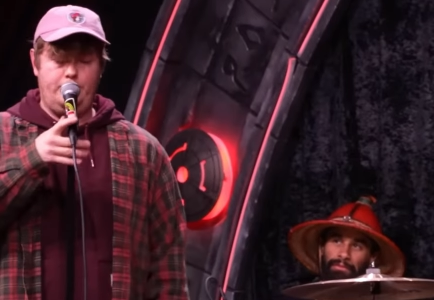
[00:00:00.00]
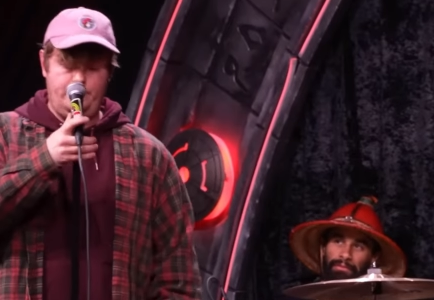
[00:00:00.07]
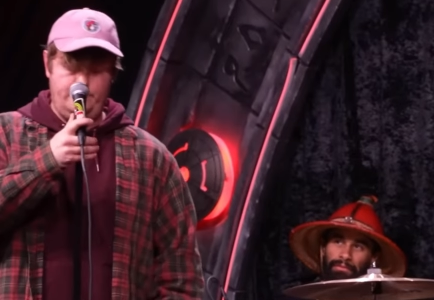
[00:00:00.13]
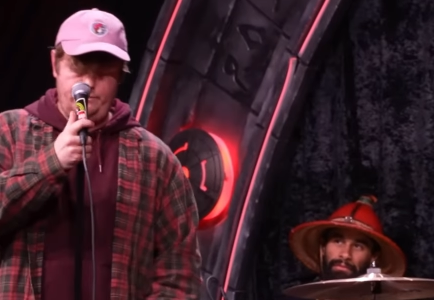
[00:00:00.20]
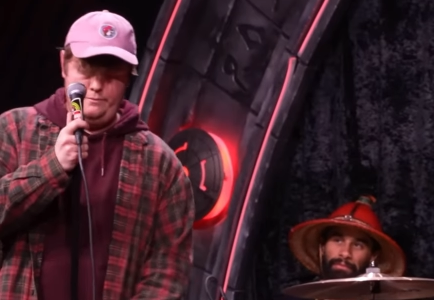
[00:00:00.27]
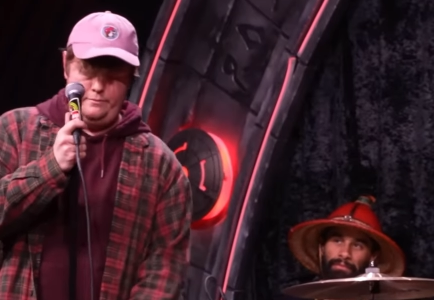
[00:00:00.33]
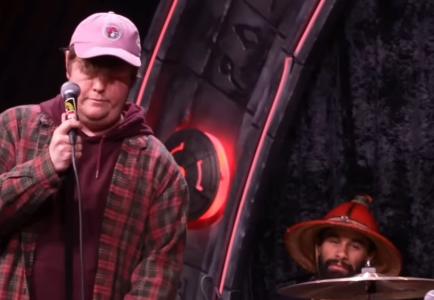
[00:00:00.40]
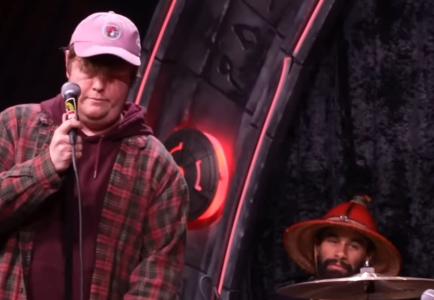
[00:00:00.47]

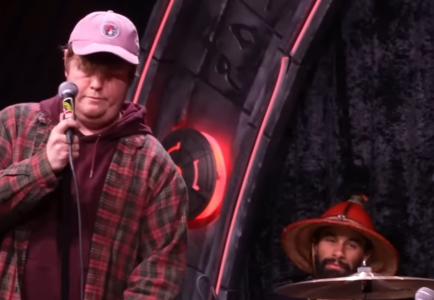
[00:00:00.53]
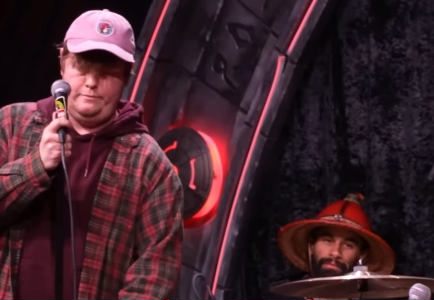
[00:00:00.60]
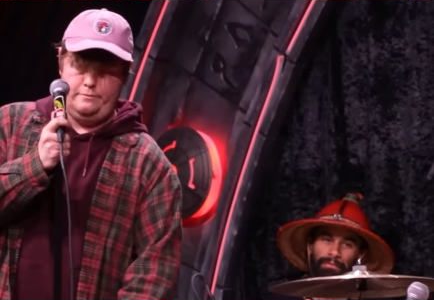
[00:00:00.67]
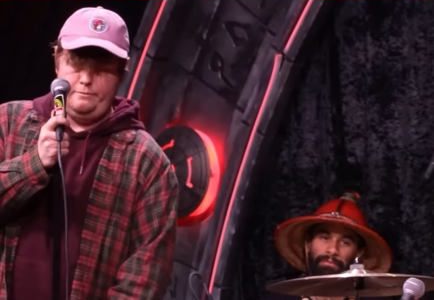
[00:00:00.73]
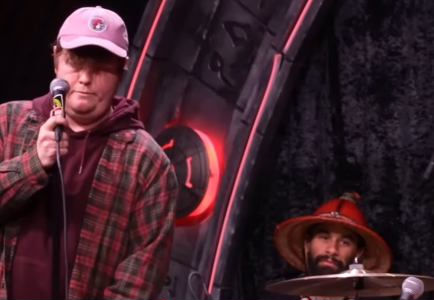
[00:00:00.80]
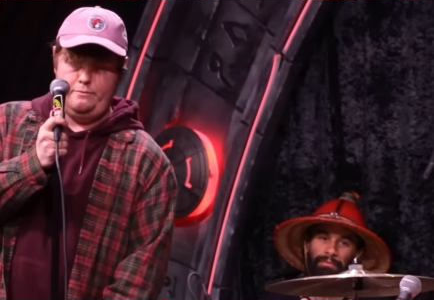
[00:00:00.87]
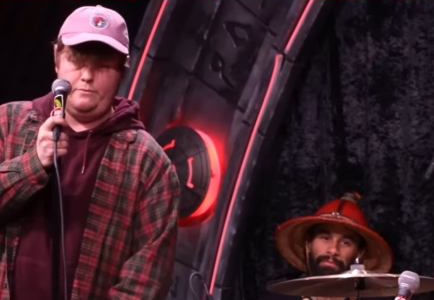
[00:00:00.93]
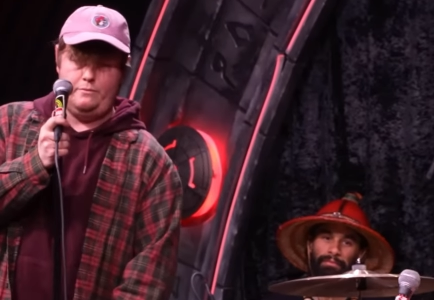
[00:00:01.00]
Speaker 1: Wow.
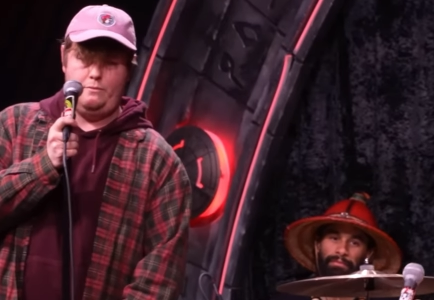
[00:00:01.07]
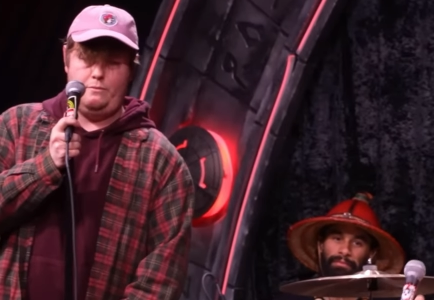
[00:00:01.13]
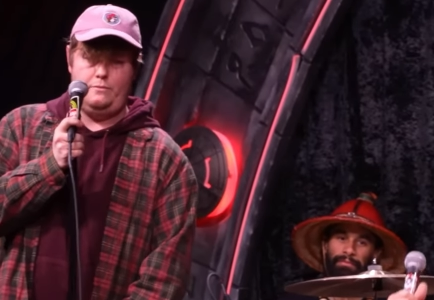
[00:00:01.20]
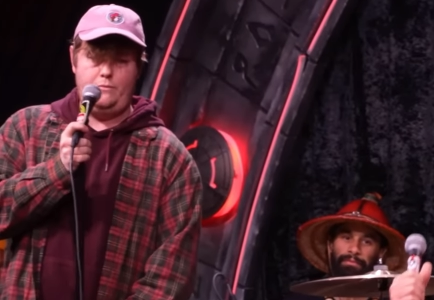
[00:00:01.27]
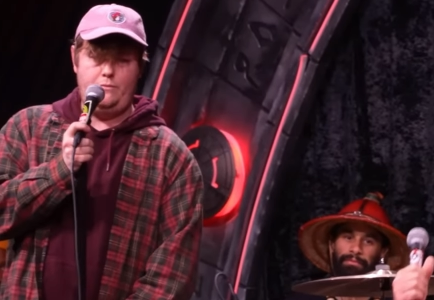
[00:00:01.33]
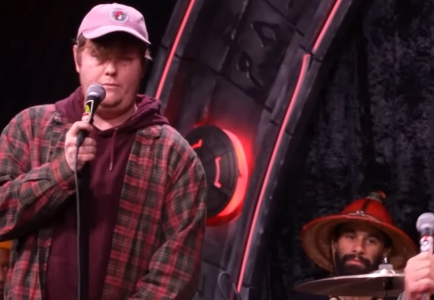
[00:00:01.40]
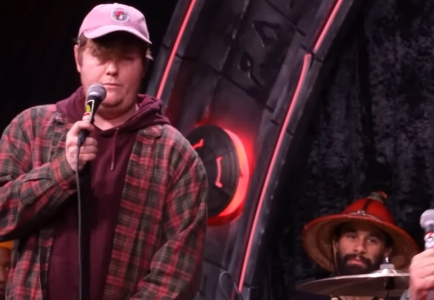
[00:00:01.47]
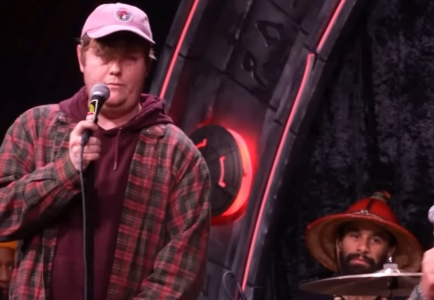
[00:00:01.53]

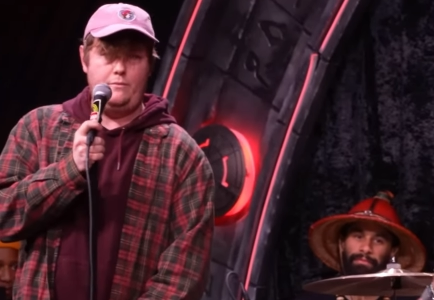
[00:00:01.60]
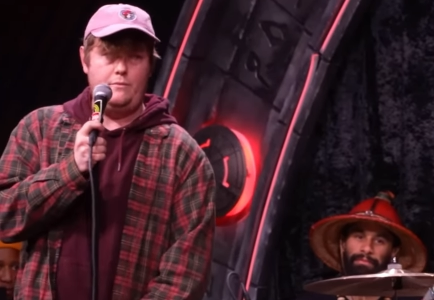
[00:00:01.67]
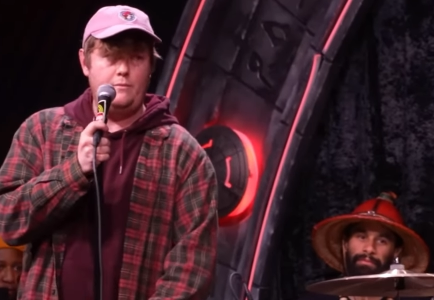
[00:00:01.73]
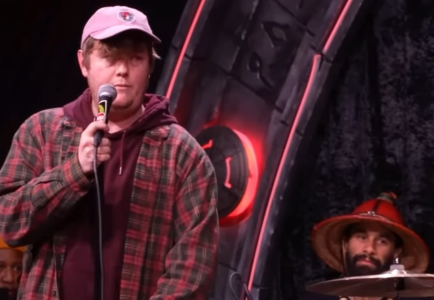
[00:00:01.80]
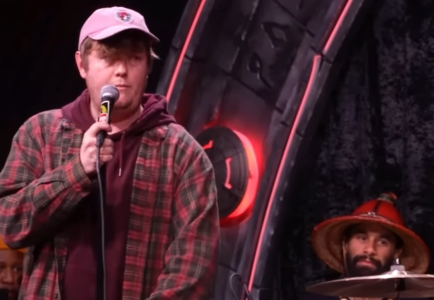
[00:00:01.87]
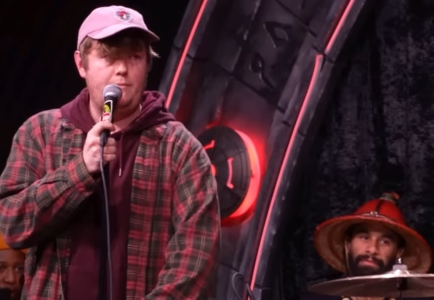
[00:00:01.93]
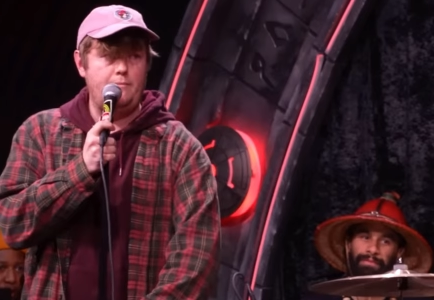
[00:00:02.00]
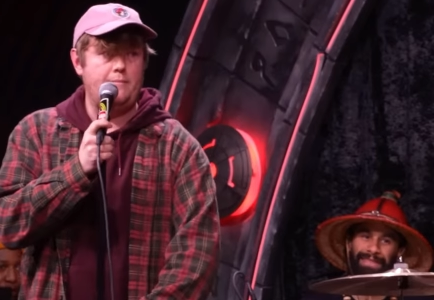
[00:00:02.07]

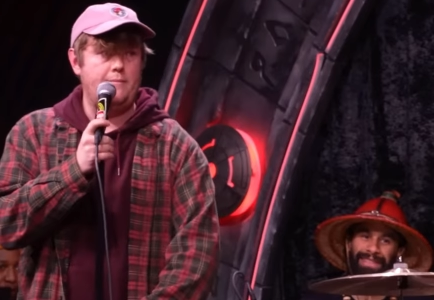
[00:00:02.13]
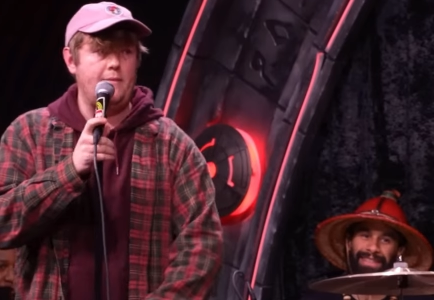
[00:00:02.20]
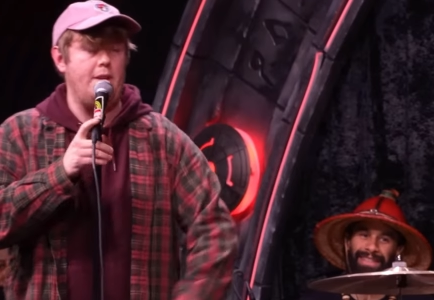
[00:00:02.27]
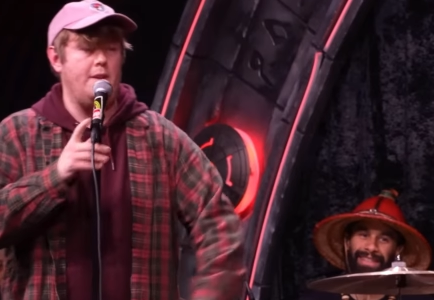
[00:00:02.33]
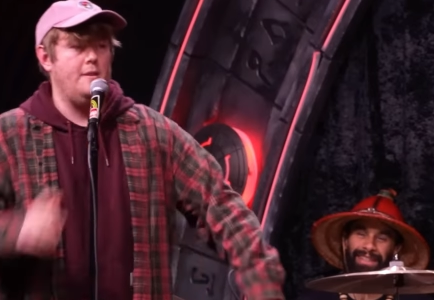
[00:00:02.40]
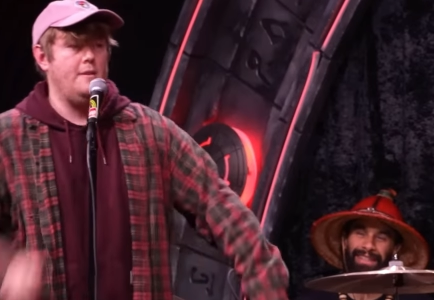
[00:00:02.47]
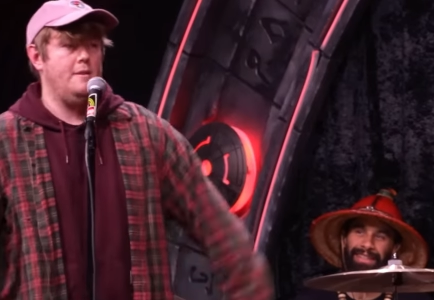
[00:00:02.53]
Welcome, welcome.